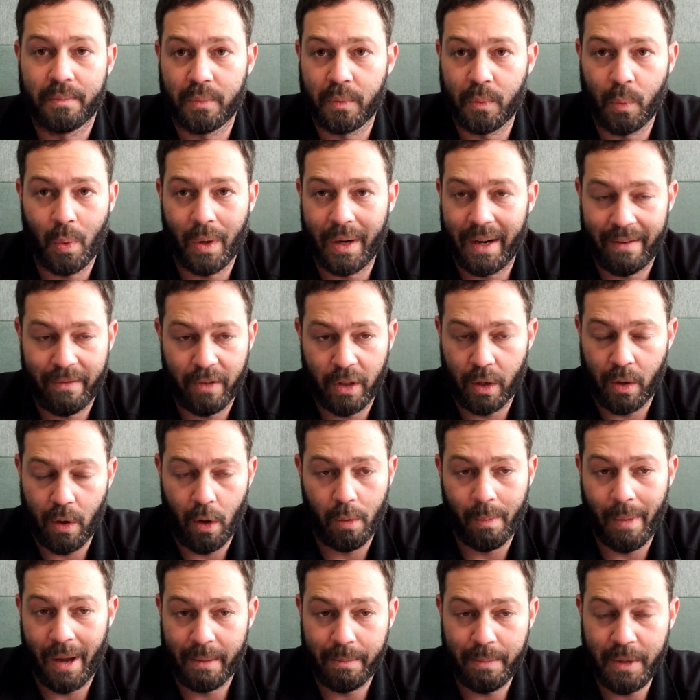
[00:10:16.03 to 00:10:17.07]
whatever the
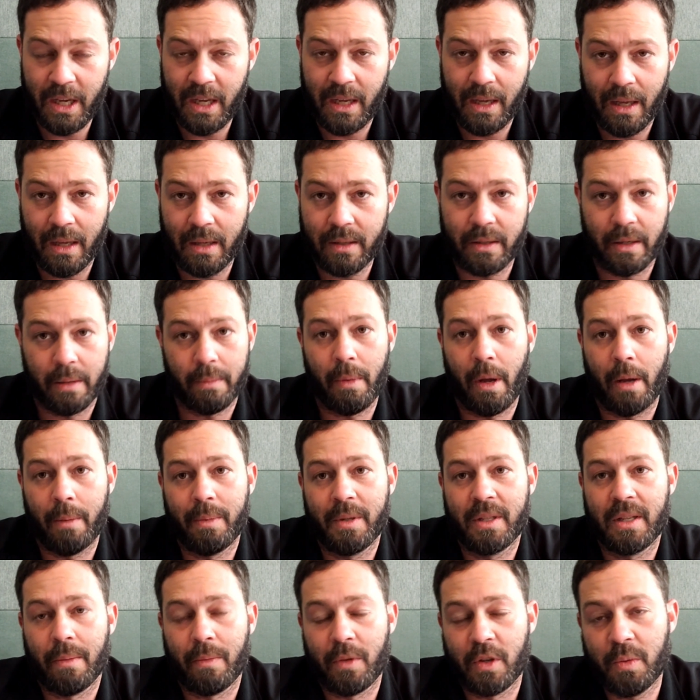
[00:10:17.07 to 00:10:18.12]
goal might be here, so it might
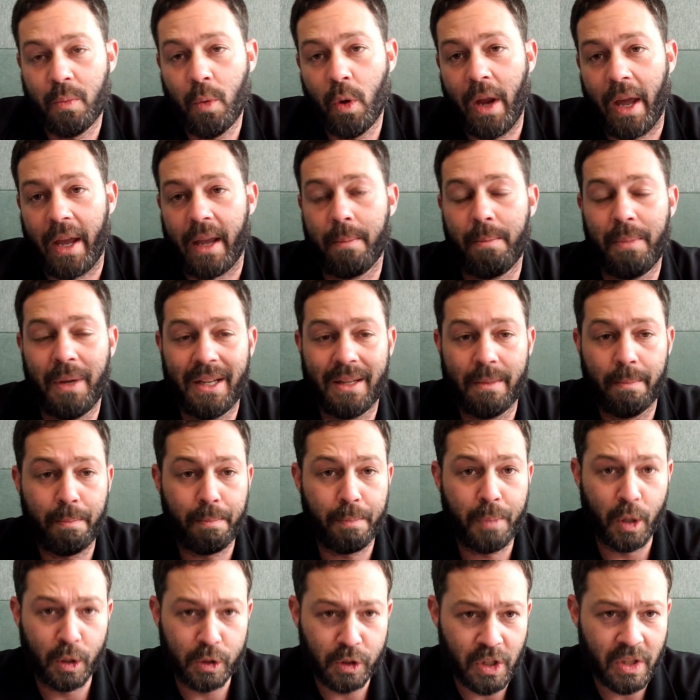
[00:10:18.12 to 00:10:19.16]
be something small like a big
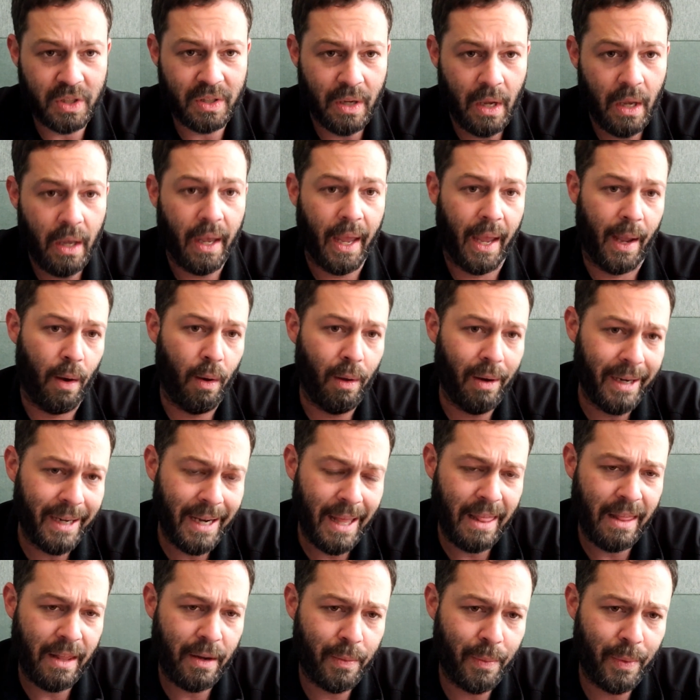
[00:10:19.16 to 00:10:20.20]
purchase, a
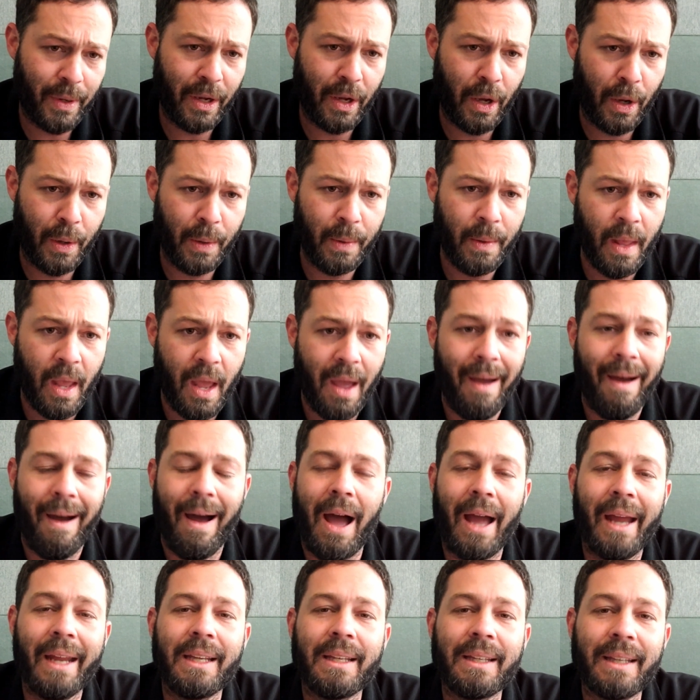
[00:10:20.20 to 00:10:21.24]
holiday that I want to go,
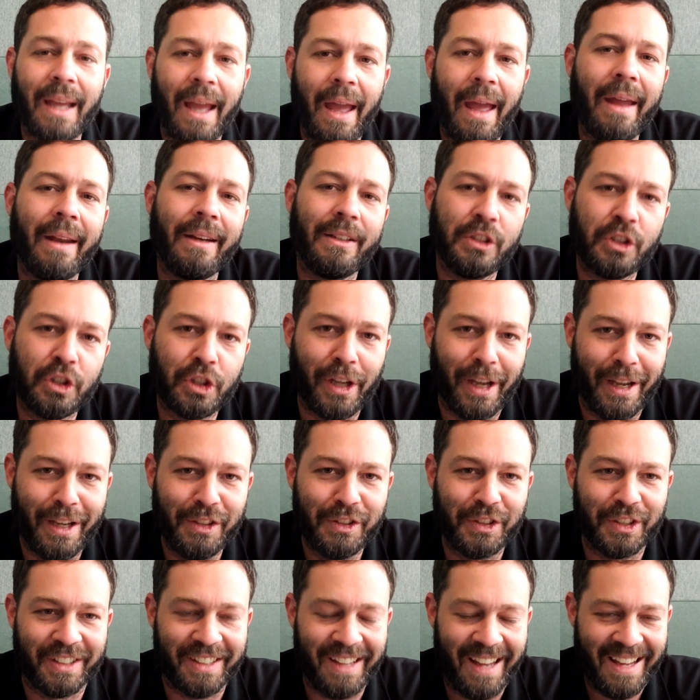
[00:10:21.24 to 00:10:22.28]
I can
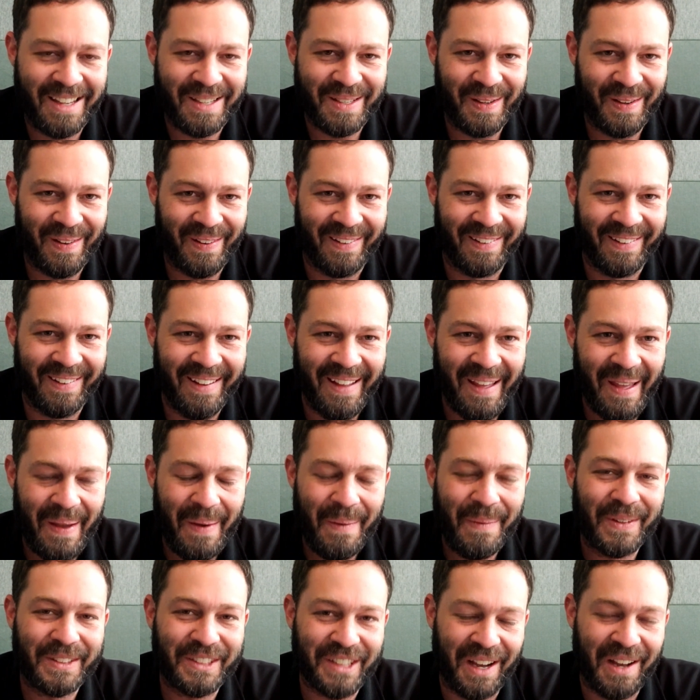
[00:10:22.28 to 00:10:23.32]
change it later on,
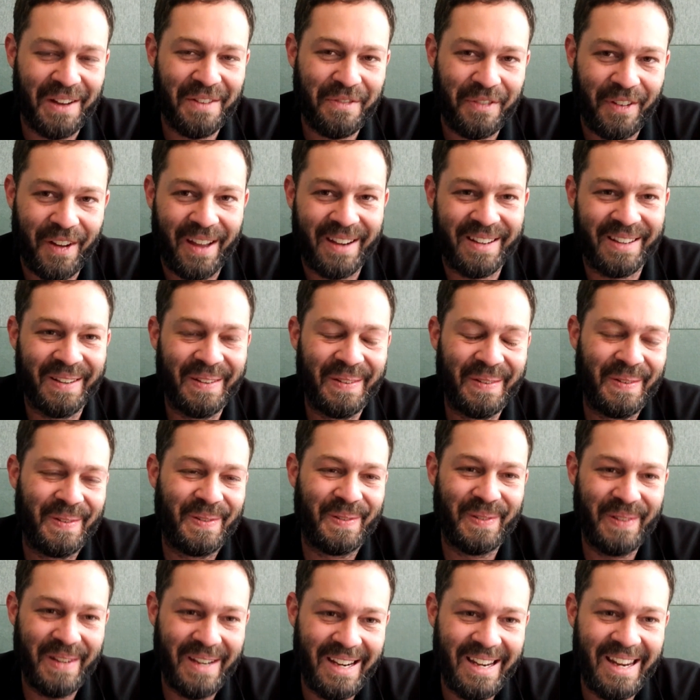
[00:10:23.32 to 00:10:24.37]
which I find
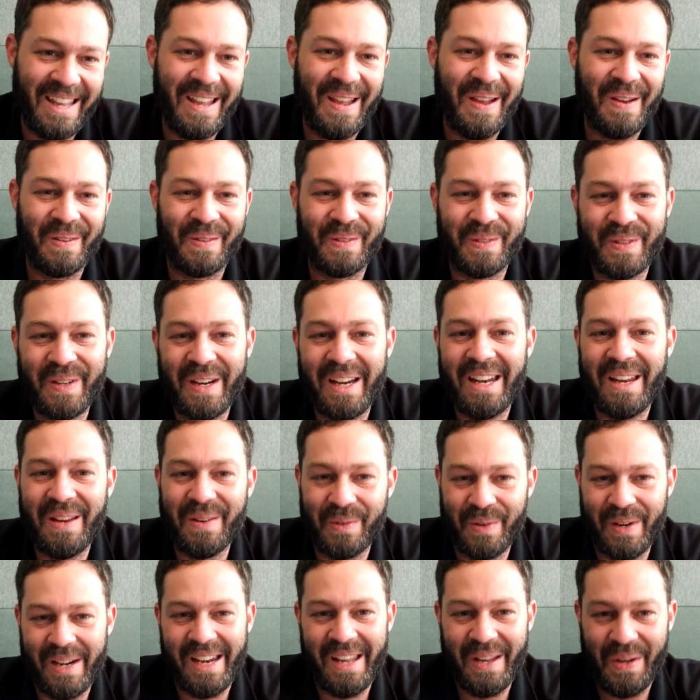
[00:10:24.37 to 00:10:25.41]
really, really,
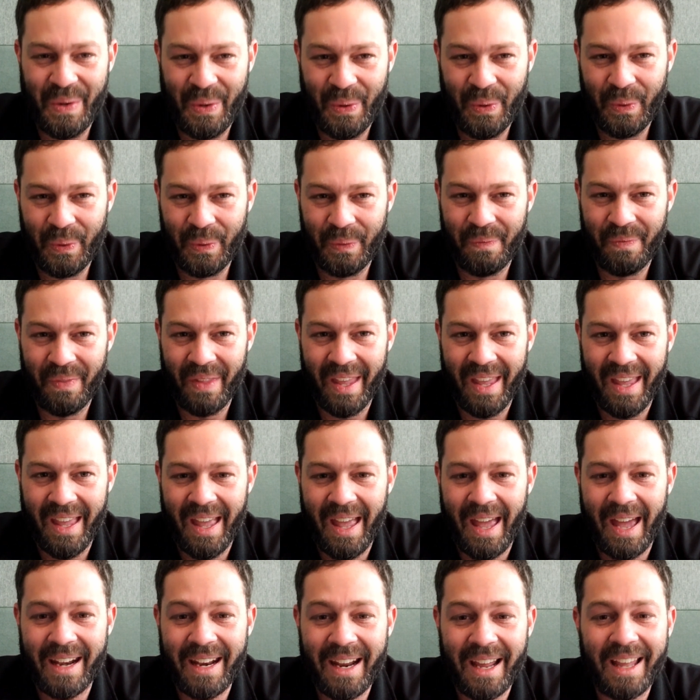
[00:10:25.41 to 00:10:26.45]
really cool.
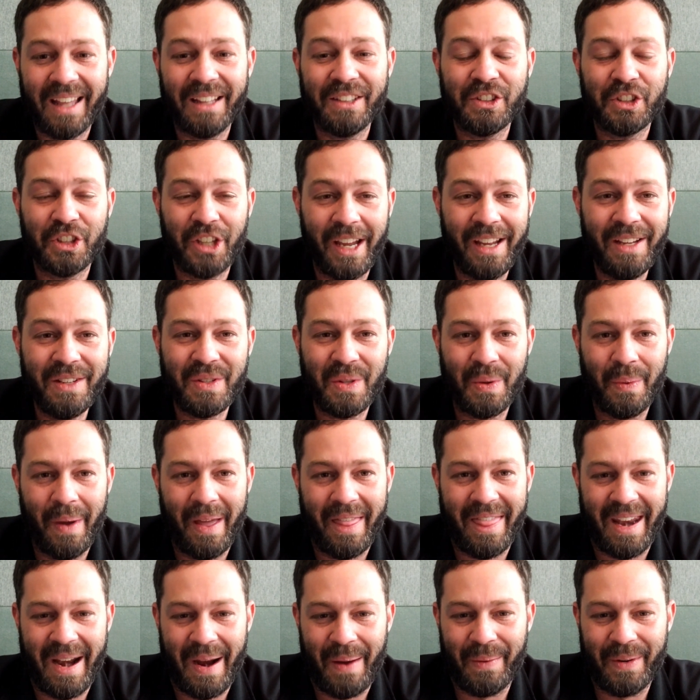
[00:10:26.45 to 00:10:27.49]
And I can change the
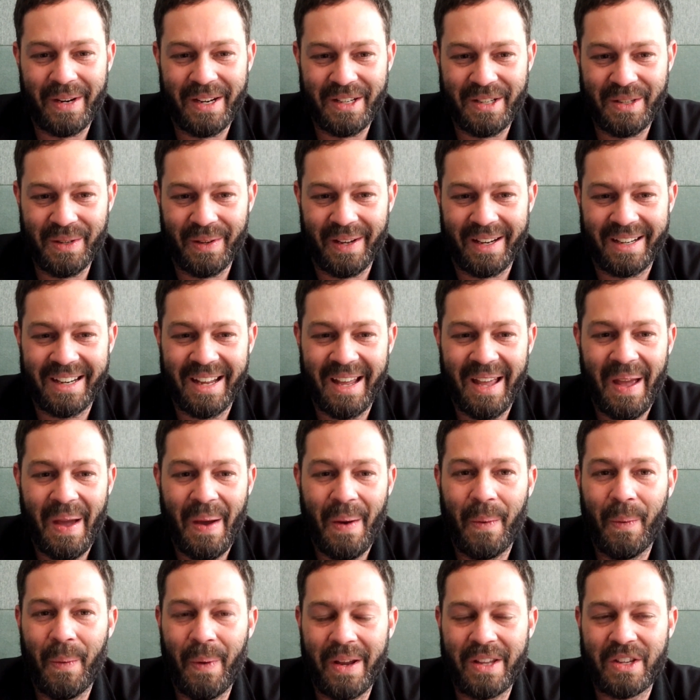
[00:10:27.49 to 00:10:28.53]
way that I want to do it,
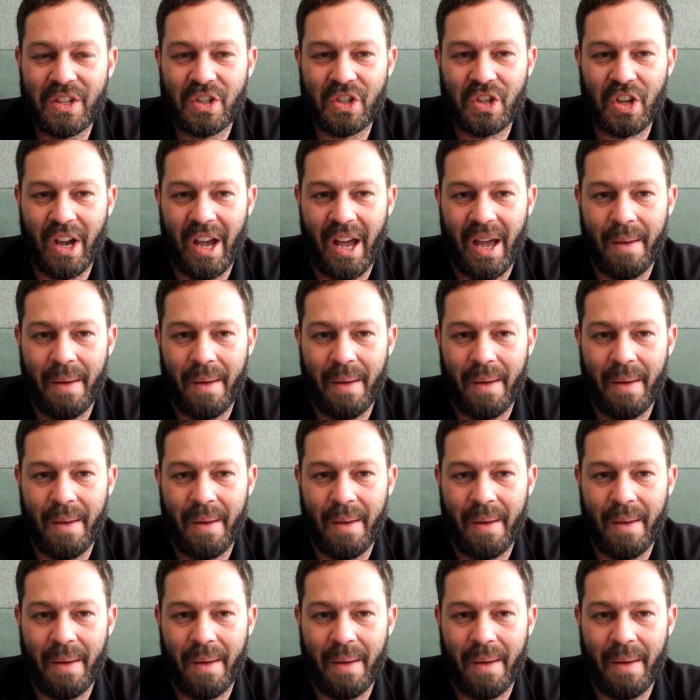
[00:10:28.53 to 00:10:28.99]
which,